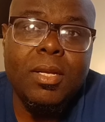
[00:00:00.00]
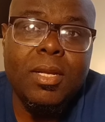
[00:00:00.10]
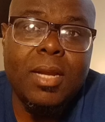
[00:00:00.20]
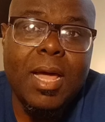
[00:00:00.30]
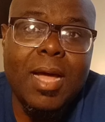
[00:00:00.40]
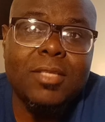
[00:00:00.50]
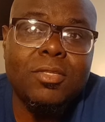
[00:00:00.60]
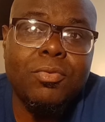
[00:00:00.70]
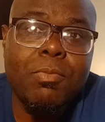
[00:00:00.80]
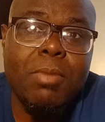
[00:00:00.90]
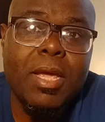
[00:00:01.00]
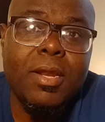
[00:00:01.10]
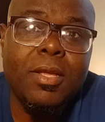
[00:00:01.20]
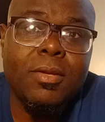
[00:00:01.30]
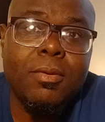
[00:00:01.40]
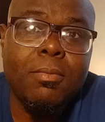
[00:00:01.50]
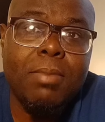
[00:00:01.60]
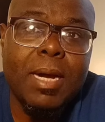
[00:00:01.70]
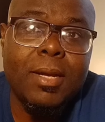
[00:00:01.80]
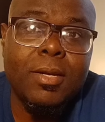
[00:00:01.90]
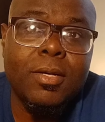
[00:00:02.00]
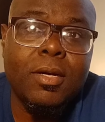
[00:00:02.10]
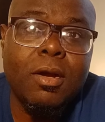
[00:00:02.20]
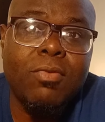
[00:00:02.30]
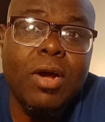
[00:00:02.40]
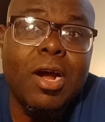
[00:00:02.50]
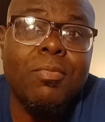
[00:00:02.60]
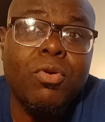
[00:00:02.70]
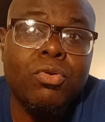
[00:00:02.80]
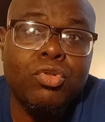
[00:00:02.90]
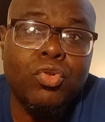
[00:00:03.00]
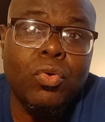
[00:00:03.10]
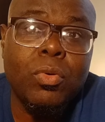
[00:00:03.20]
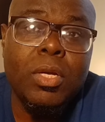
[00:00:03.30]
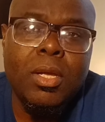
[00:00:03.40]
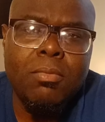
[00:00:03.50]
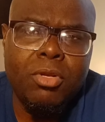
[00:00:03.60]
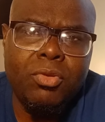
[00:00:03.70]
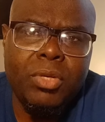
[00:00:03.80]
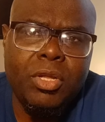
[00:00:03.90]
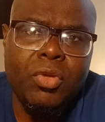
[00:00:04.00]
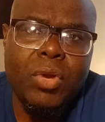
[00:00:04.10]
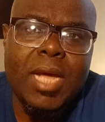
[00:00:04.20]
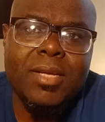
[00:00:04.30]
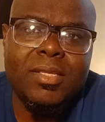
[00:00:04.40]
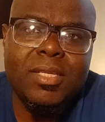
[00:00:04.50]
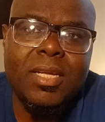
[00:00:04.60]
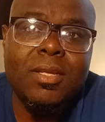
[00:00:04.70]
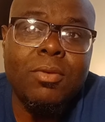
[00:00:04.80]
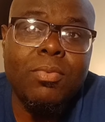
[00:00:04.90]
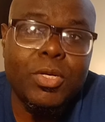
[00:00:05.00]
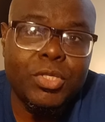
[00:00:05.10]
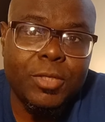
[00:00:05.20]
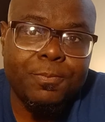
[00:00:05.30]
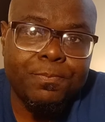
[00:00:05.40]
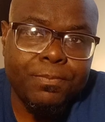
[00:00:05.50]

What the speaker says: the last remaining pillar of armed control between the United States and Russia,